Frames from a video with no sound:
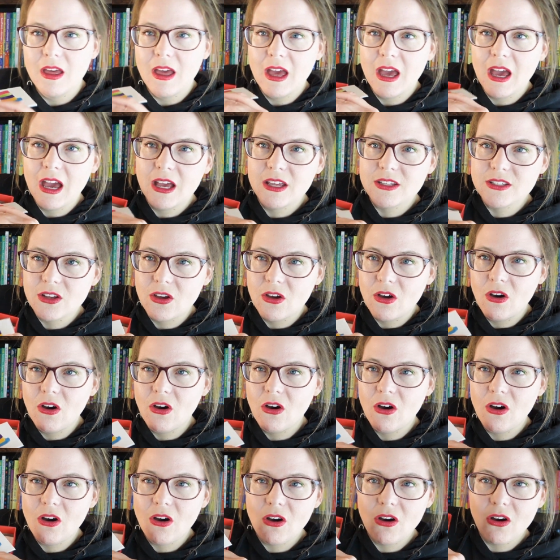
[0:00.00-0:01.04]
has
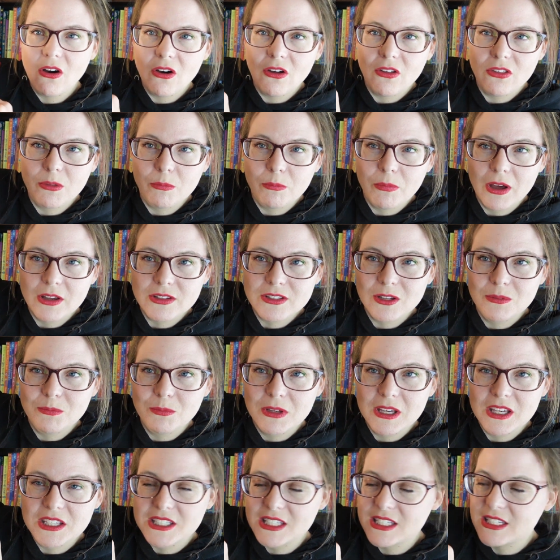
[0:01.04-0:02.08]
all the puzzle
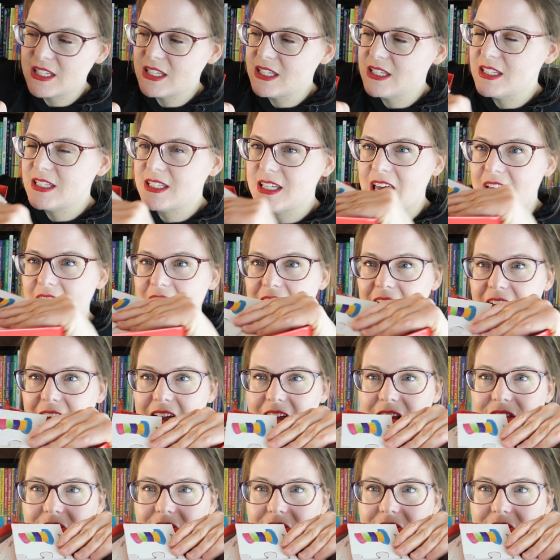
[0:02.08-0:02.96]
pieces inside.